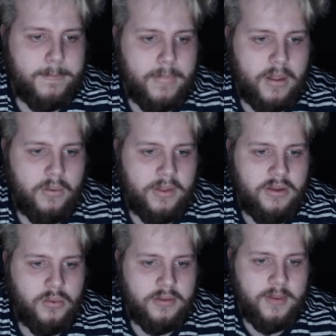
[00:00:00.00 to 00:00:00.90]
Whether you
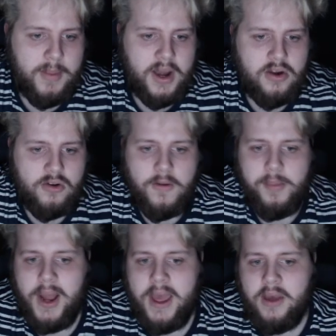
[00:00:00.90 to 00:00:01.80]
want to be a manager or a
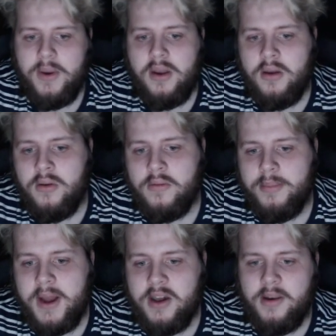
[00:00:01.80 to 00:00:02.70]
player, we know you're
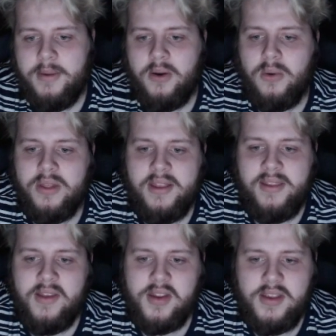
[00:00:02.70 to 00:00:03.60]
passionate about
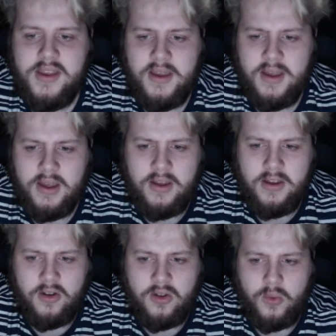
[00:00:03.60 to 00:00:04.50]
authenticity,
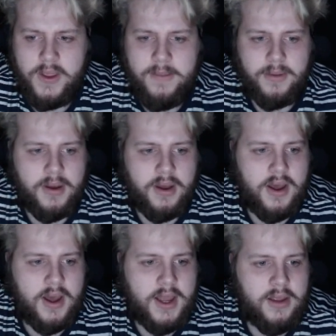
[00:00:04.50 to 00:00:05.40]
so we'll keep the bar
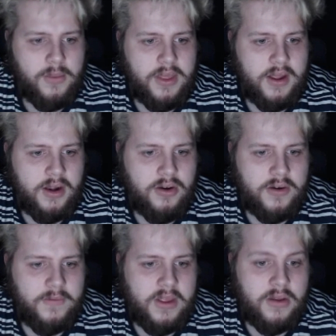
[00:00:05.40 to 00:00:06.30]
high. With the inclusion
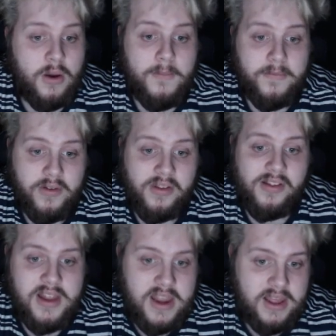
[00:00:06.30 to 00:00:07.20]
of the Conference
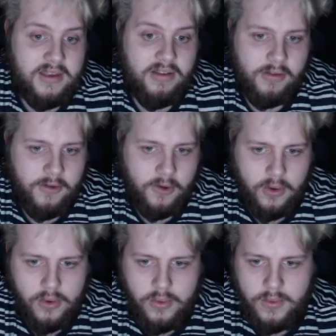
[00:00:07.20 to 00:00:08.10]
League, that's
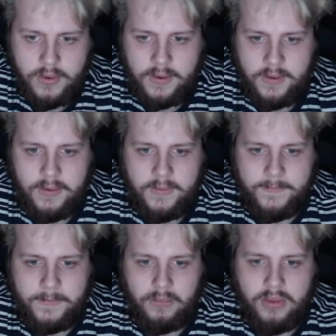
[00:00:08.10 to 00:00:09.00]
cool.
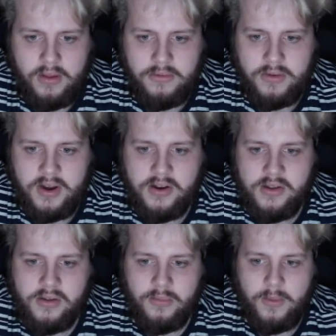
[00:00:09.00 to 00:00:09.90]
With other
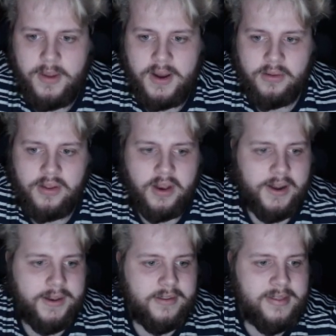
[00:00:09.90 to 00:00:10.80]
additions, will be announced at a
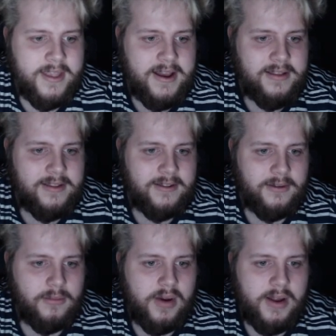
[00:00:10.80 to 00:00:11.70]
later date.
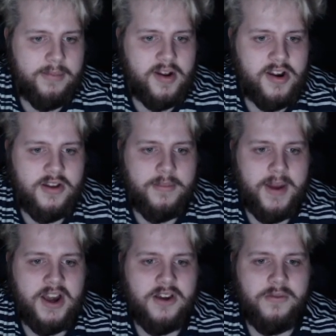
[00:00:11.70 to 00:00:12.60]
Really appreciate your
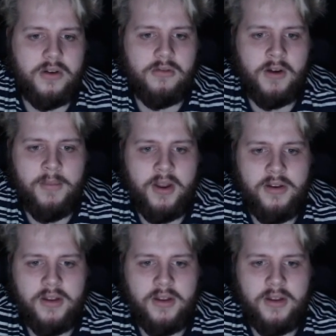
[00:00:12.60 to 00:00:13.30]
passion for career mode,